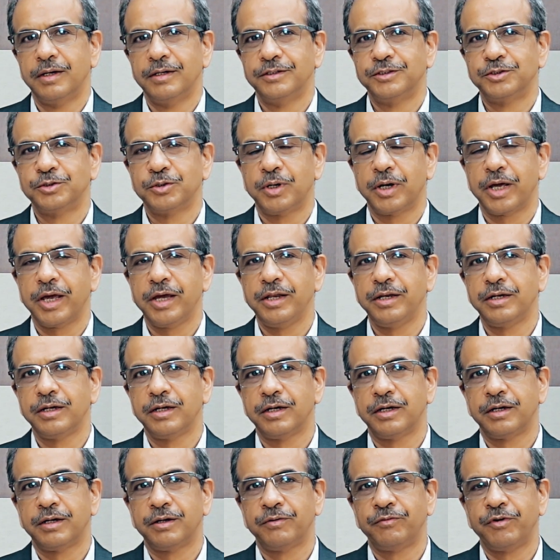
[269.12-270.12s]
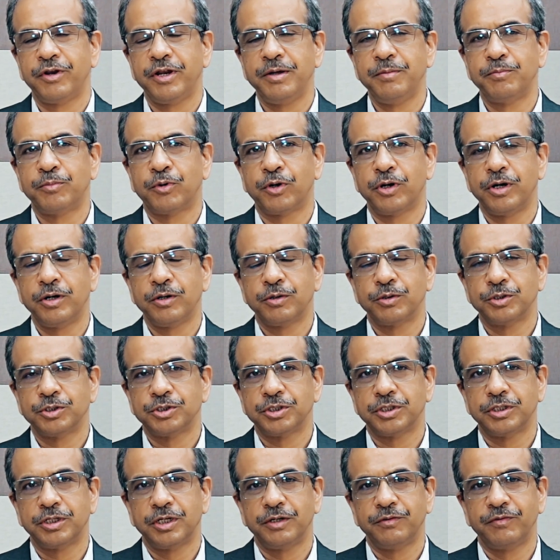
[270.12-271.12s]
So again, a very important
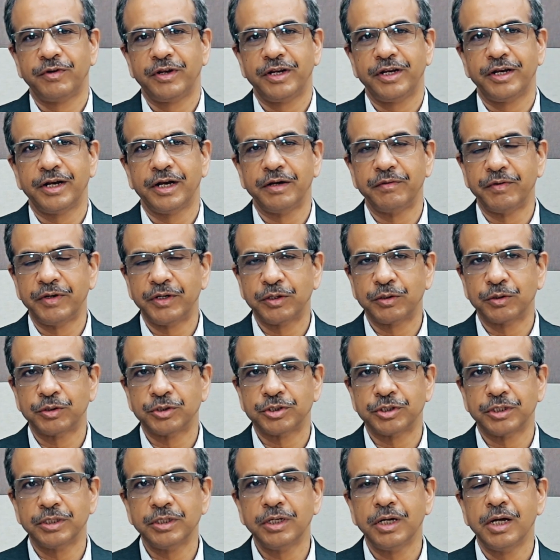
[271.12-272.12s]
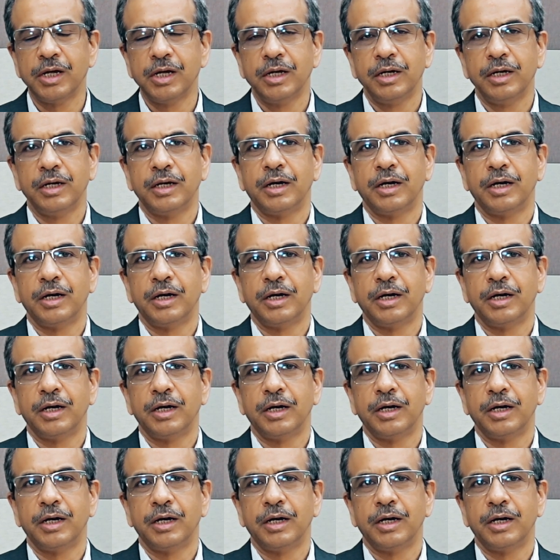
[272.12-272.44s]
question and very relevant question.